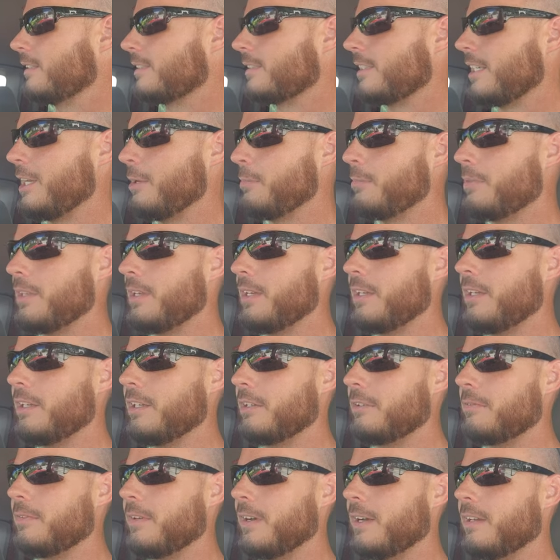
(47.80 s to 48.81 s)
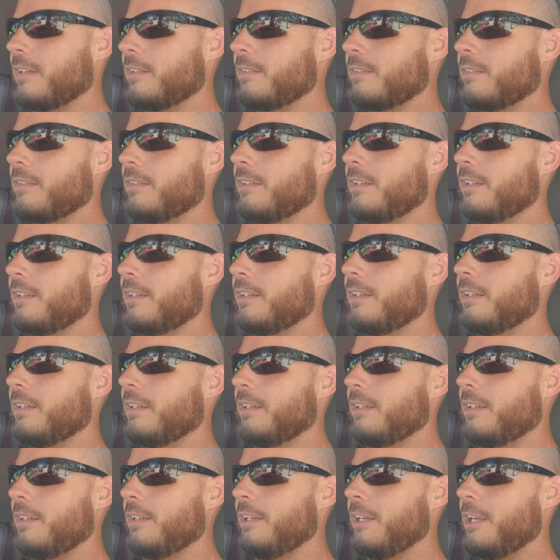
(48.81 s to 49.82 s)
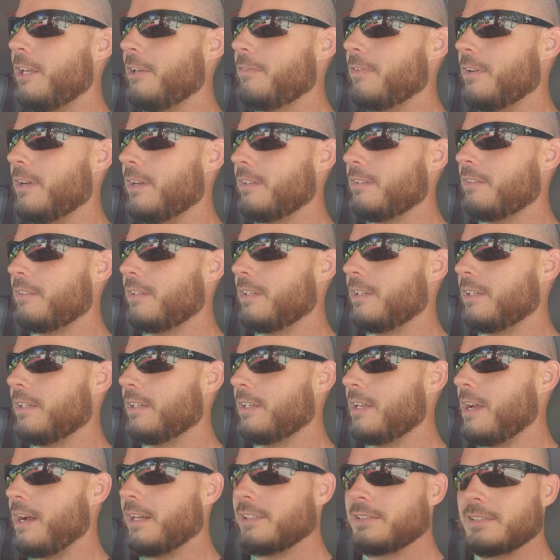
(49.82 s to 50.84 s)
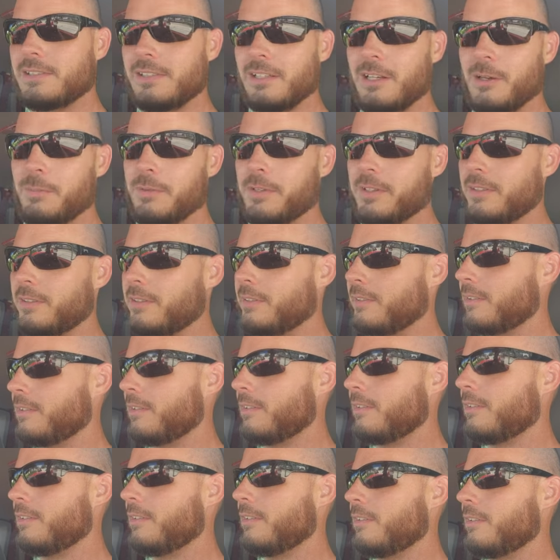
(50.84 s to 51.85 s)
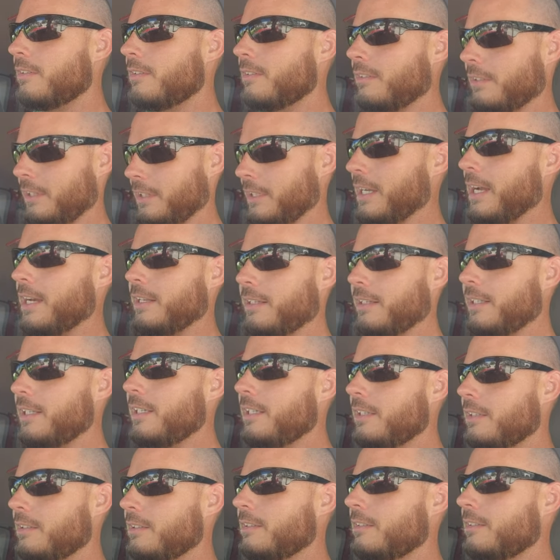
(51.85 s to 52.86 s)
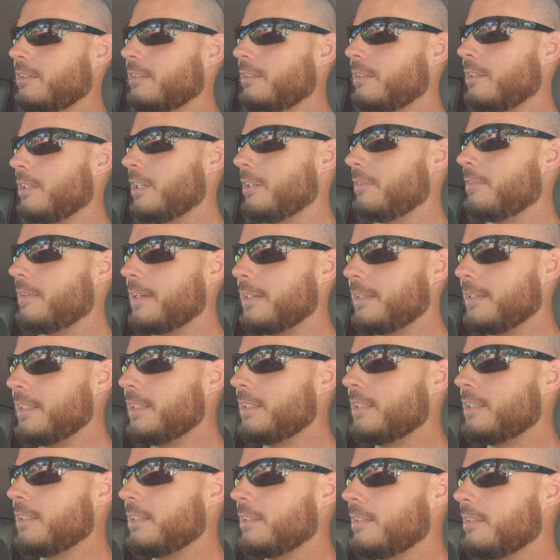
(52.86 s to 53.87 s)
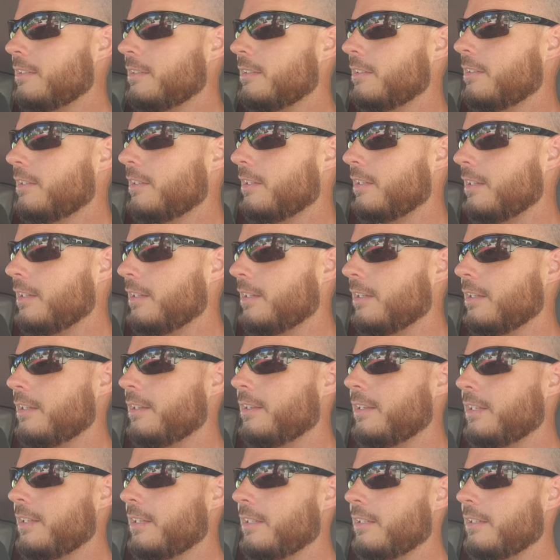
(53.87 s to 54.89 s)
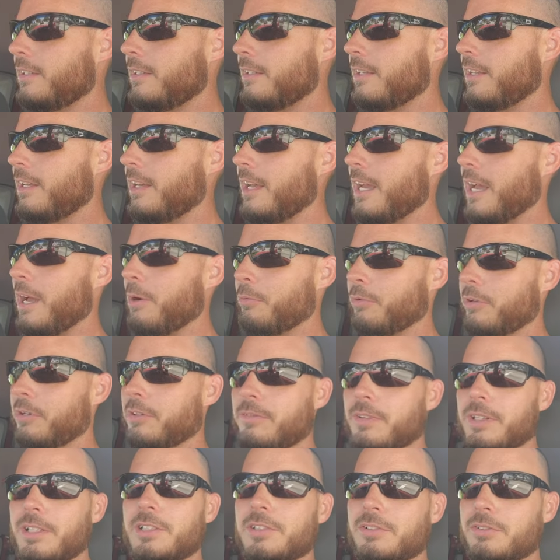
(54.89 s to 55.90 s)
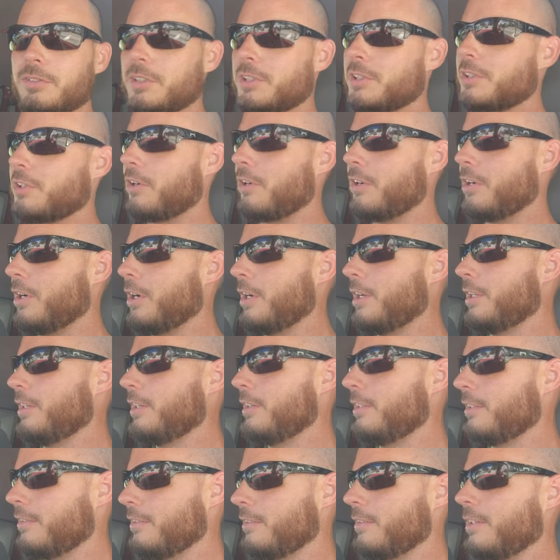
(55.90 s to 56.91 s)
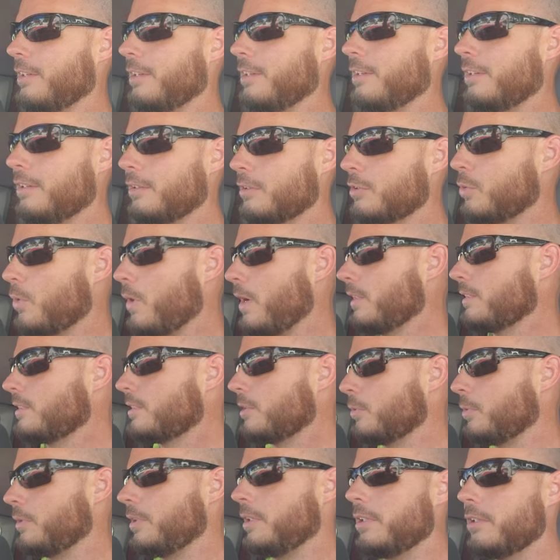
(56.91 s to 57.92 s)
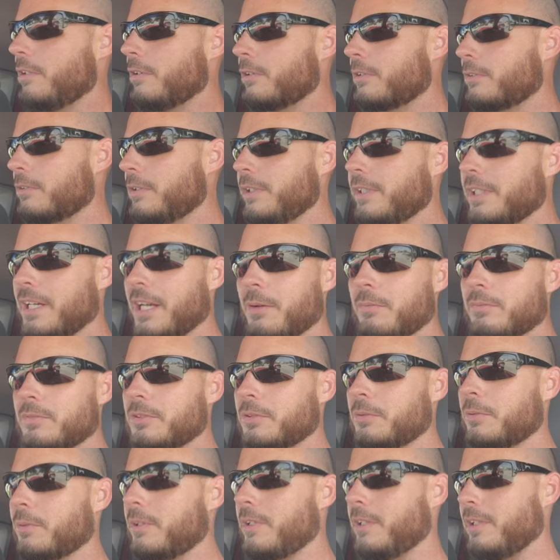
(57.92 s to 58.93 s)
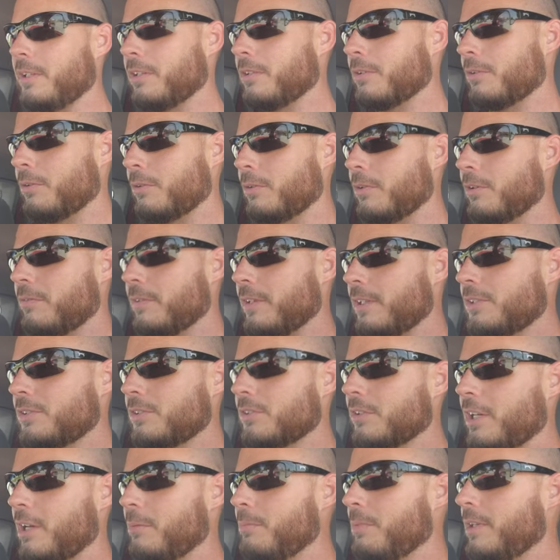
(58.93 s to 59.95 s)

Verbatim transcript: same thing, if I if I got something, I got to eat. And if I didn't, then I would eventually start hunting twice a week or three times a week, or eventually I'd